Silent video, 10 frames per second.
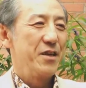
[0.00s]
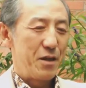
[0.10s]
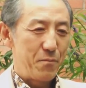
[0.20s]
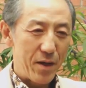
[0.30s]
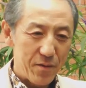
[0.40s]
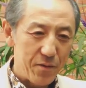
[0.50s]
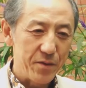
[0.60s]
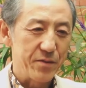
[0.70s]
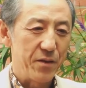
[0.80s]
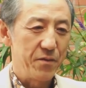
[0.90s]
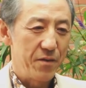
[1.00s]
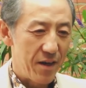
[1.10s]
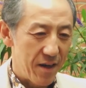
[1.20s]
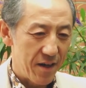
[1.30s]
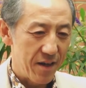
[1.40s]
And by doing so,
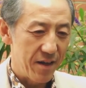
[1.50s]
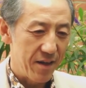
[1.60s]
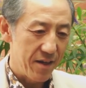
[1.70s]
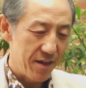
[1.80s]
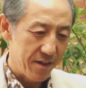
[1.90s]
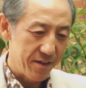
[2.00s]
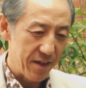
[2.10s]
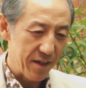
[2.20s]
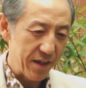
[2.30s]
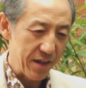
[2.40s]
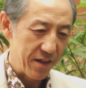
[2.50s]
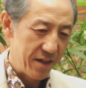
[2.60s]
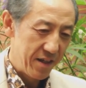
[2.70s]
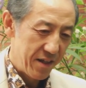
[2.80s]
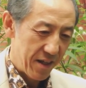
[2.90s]
they can
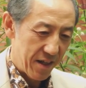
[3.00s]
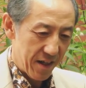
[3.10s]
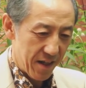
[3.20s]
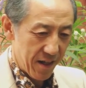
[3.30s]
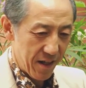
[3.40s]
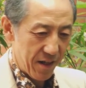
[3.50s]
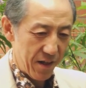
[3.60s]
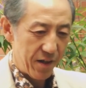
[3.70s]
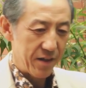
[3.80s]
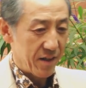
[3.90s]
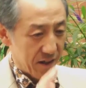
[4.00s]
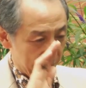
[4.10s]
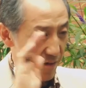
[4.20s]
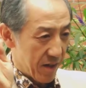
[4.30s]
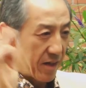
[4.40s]
learn
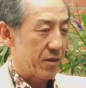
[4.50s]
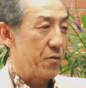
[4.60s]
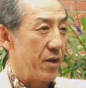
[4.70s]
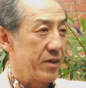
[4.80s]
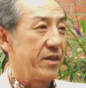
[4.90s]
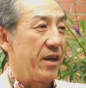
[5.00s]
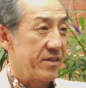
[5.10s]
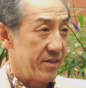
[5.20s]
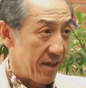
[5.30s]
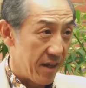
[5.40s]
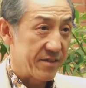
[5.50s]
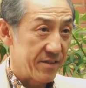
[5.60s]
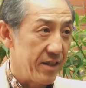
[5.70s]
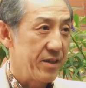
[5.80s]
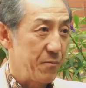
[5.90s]
the correct
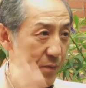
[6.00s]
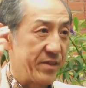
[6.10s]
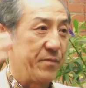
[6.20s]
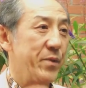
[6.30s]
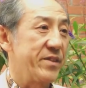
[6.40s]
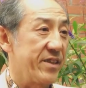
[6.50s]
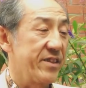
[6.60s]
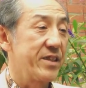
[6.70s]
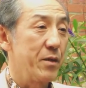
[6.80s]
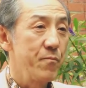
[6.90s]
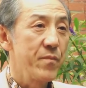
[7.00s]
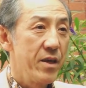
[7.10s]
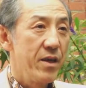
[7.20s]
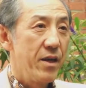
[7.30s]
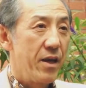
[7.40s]
accent and pitch system,
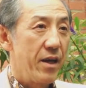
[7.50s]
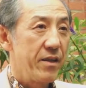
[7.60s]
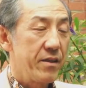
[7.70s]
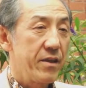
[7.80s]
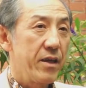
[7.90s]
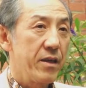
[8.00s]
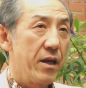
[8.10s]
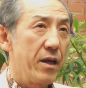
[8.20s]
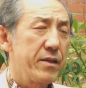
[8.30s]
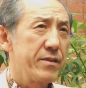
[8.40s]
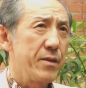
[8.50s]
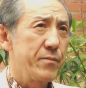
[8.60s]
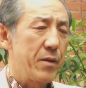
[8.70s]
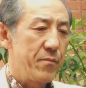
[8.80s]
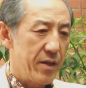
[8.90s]
and they at the
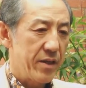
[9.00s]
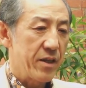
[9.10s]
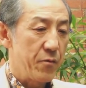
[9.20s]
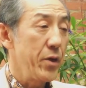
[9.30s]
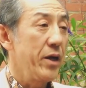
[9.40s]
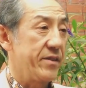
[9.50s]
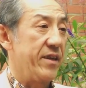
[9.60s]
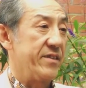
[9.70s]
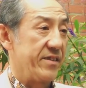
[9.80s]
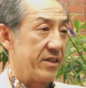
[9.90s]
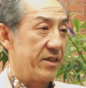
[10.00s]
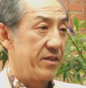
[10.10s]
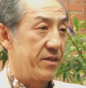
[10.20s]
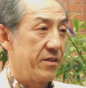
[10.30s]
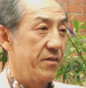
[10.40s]
same time they can realize it,
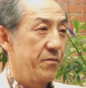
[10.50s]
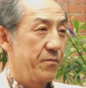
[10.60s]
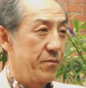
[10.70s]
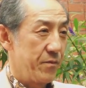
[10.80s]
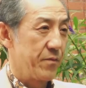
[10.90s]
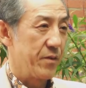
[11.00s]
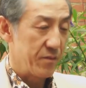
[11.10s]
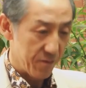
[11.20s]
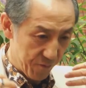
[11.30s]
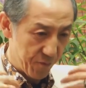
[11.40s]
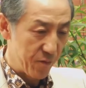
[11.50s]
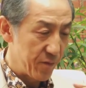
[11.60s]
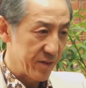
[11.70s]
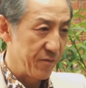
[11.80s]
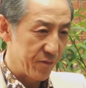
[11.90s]
you know,
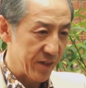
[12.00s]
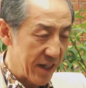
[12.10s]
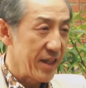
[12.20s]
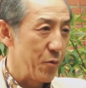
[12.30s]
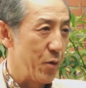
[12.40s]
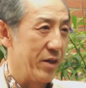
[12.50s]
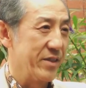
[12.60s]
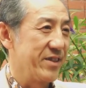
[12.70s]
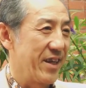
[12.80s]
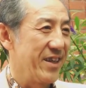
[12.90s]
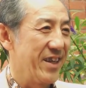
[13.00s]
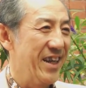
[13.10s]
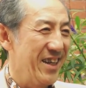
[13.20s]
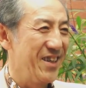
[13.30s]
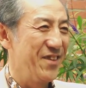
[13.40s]
from the inner world, okay,
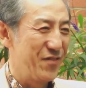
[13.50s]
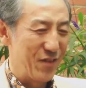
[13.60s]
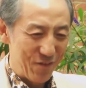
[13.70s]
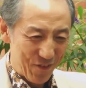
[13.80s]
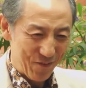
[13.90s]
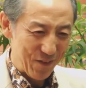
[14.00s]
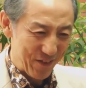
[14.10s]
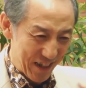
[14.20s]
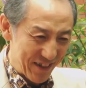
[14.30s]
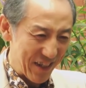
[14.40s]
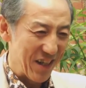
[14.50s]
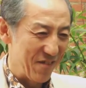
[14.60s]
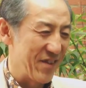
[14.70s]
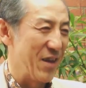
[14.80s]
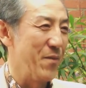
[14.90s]
from the inside
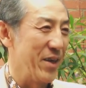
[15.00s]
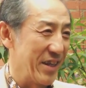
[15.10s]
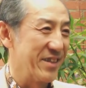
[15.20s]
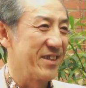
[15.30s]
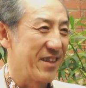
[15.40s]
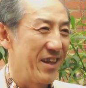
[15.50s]
of their bodies.